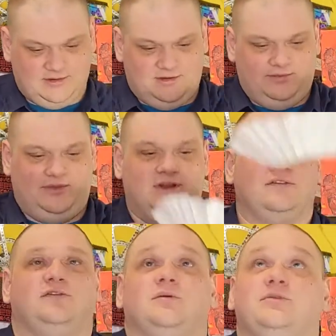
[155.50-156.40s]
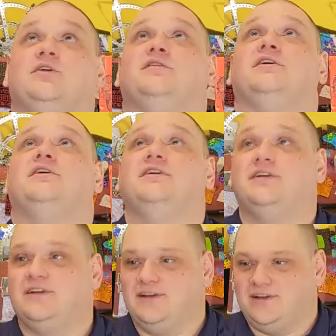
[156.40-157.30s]
Oh, there it flipped over.
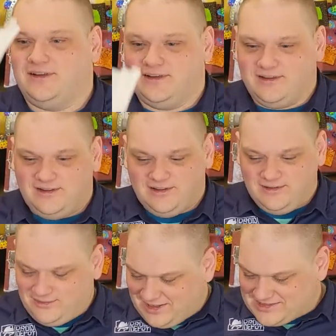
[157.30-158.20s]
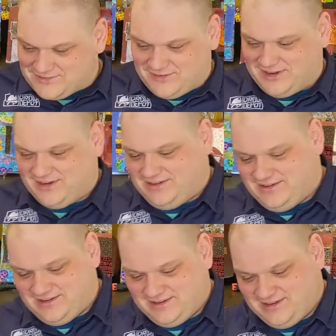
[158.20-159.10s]
Well, that's fun.
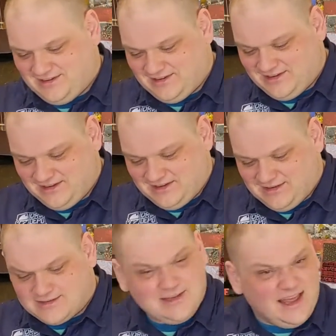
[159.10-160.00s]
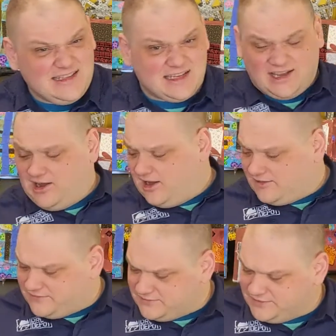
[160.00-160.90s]
So that's a
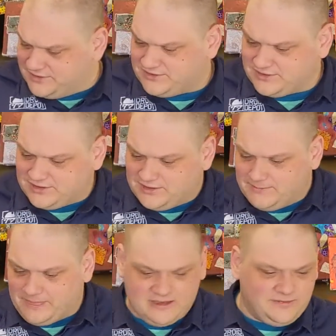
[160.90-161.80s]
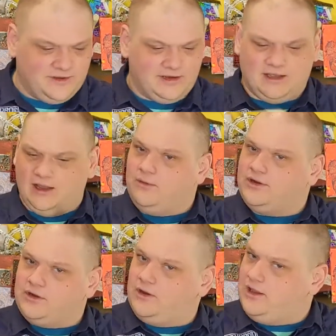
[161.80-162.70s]
coffee filter. That's fun. I
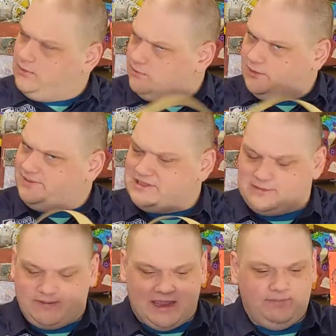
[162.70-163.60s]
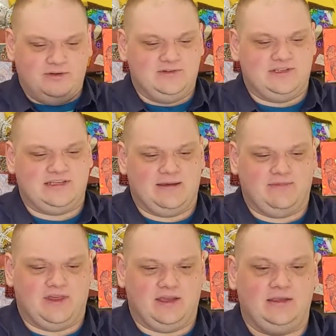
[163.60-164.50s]
wonder, will a piece of paper do the same
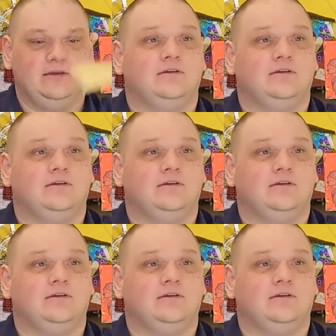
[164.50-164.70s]
thing?